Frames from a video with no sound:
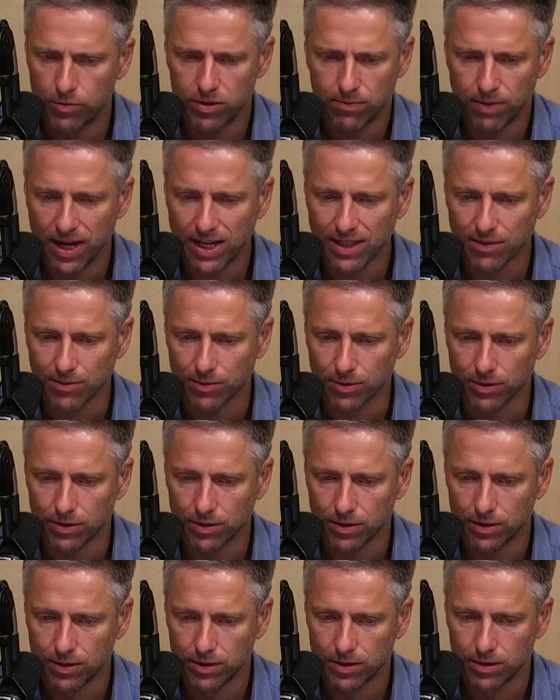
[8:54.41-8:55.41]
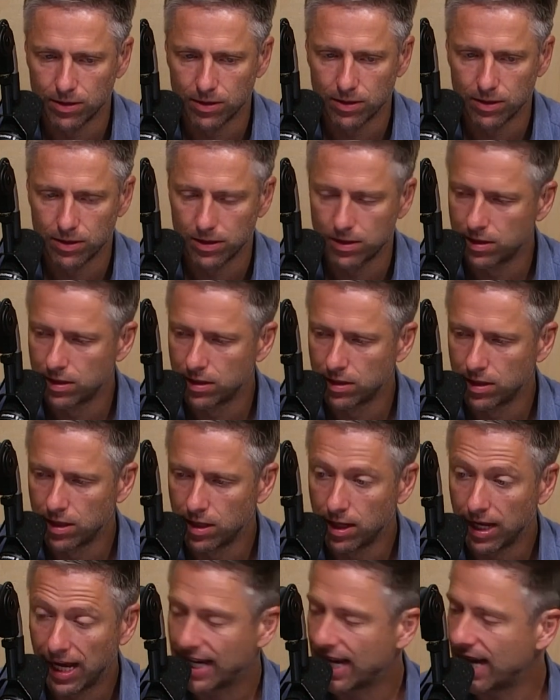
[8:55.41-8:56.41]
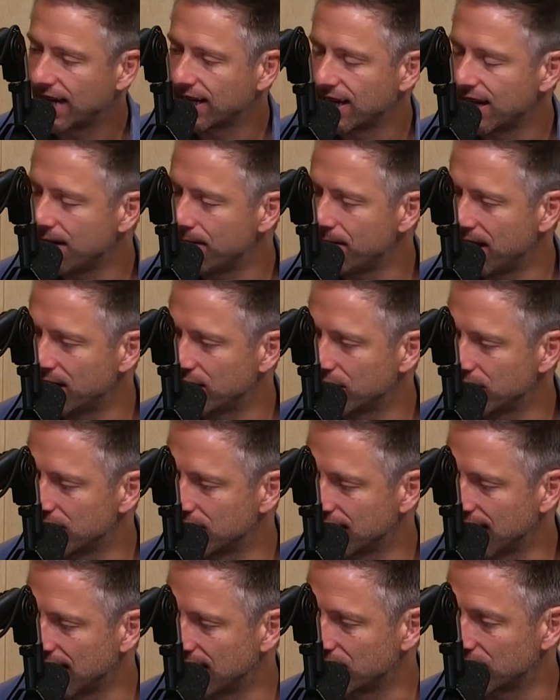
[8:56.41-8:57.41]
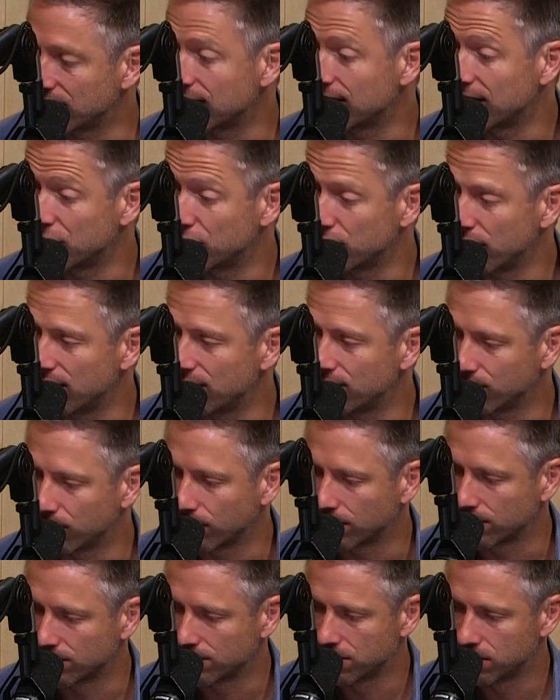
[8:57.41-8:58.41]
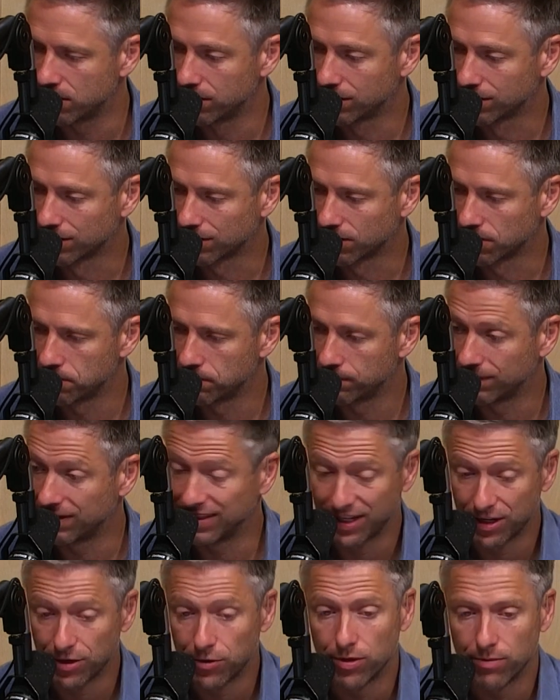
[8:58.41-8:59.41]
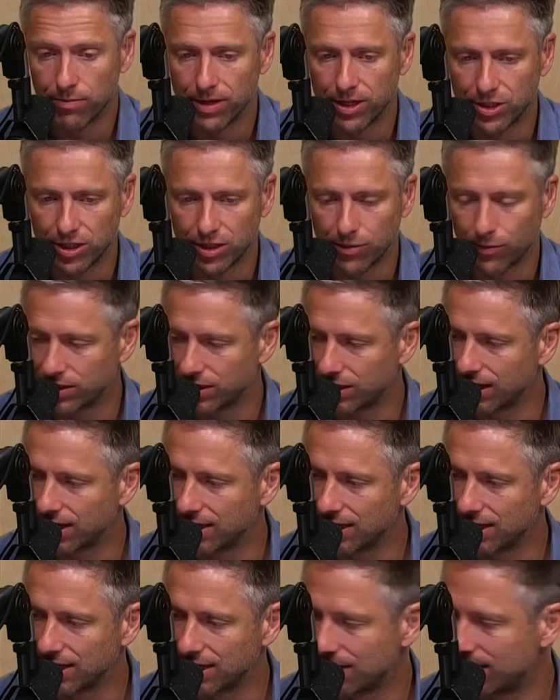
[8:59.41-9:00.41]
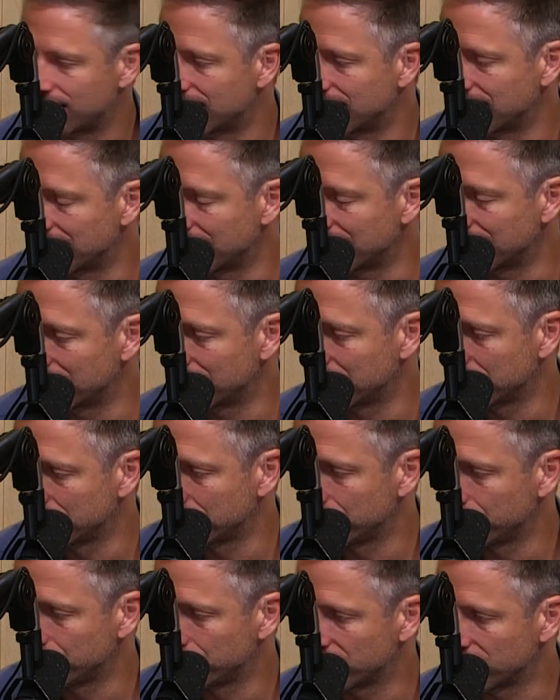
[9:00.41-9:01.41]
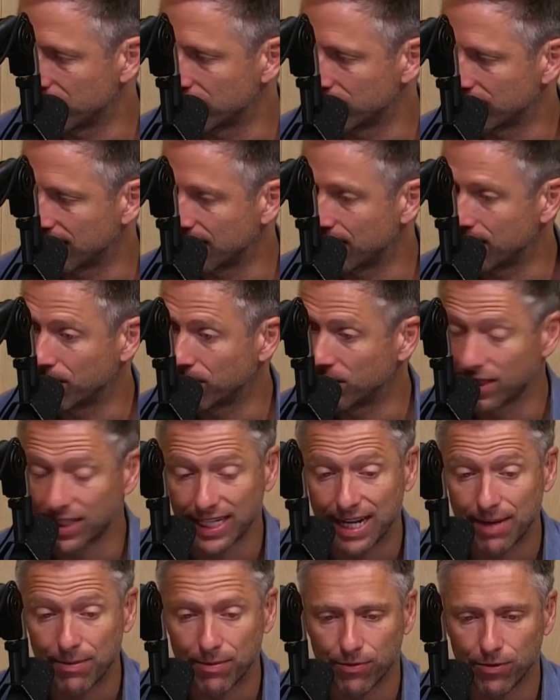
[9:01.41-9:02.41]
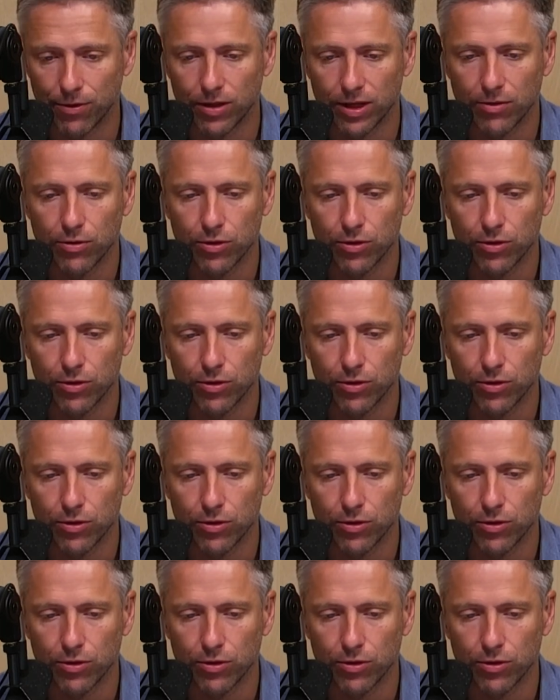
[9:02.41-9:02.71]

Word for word: It was impossible. I, I can't imagine these guys, because they trained for it. Like, they knew the mission. It wasn't like they, they did it. You know, they came up with it the day before.